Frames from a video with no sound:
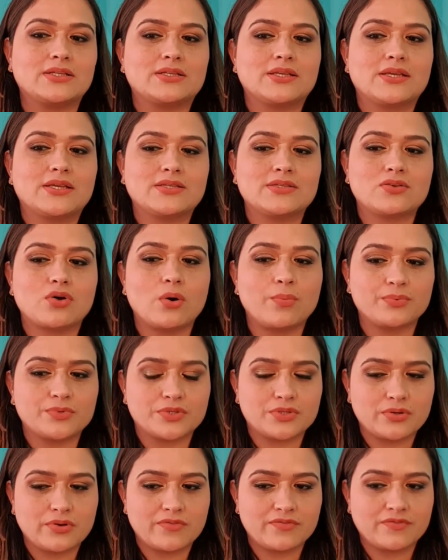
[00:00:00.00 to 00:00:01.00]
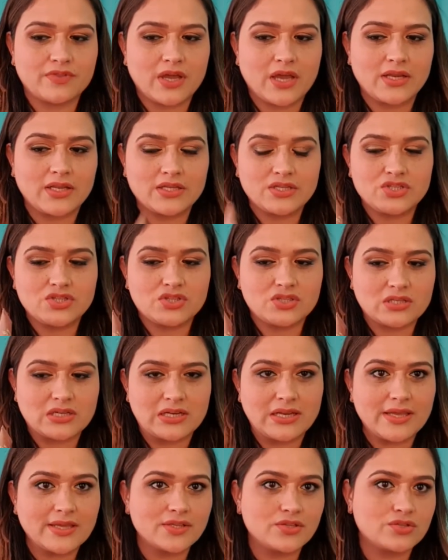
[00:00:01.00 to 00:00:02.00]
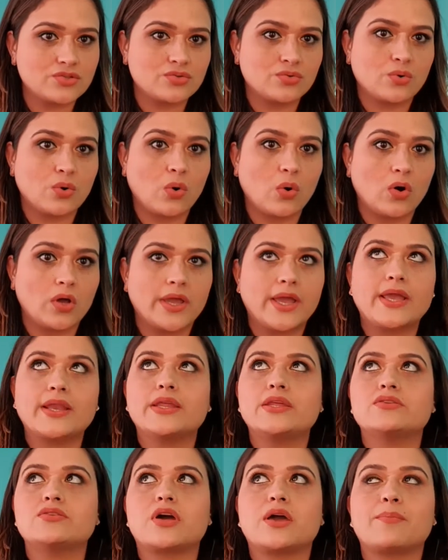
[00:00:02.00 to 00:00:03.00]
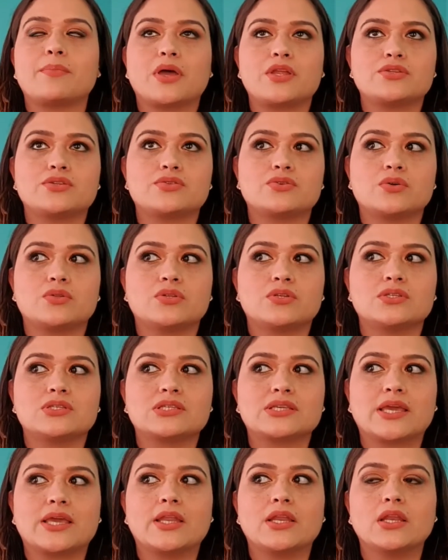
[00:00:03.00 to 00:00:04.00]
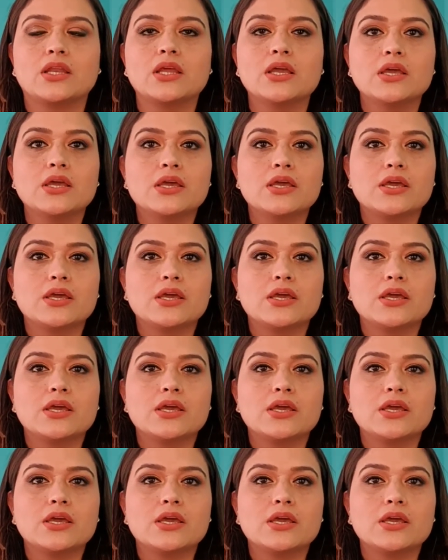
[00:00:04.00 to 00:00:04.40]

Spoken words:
it is opposite of that. It just clings to any dry patches on the skin.